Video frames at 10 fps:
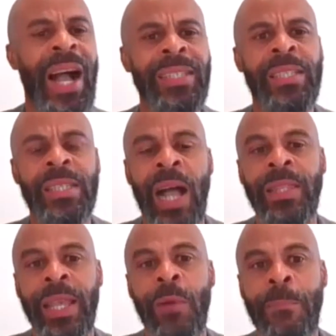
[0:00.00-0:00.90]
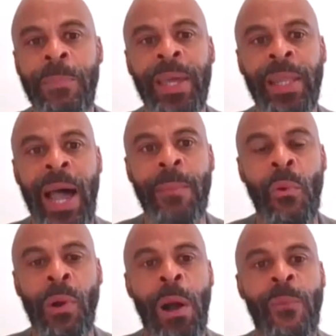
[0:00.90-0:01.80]
I just I think it would be a lot
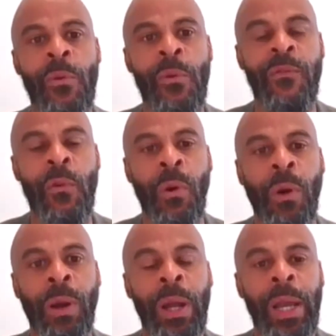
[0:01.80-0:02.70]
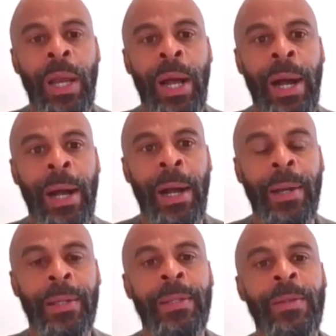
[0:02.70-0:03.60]
more helpful for
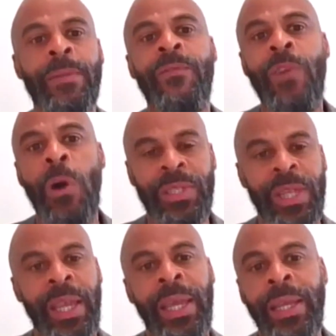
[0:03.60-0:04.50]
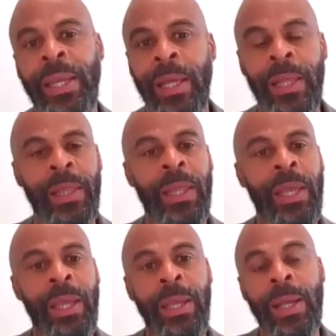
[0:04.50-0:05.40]
uh, folks in
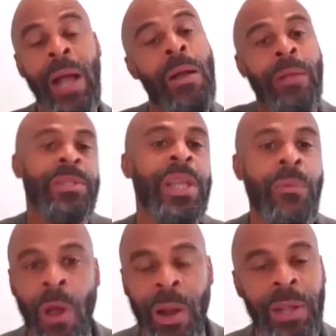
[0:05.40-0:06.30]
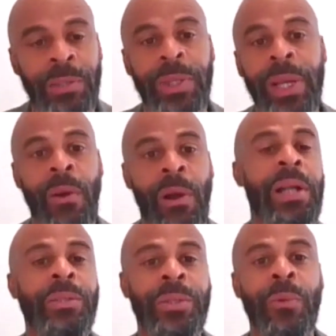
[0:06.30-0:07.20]
the I'll, I'll stick with our country and our
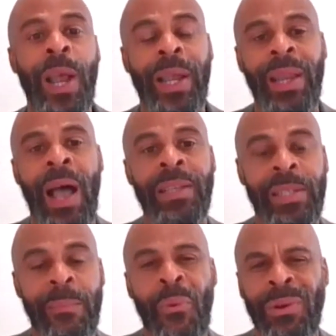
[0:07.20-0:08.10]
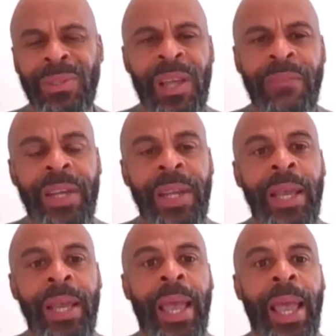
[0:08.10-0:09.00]
country to recognize the importance of it.
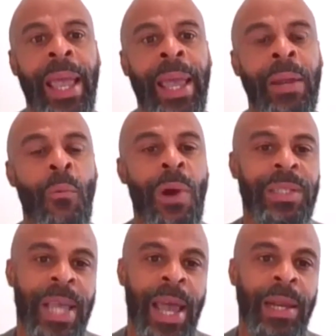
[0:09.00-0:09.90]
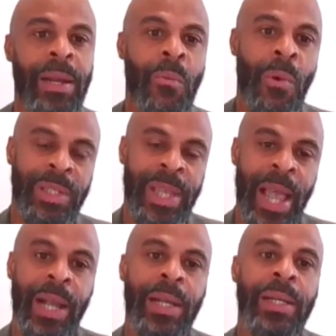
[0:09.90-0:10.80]
And once that once
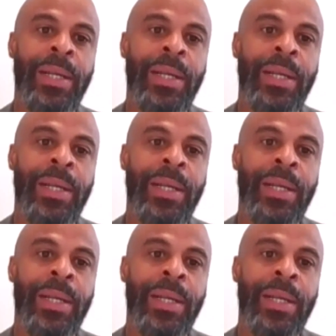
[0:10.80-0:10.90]
that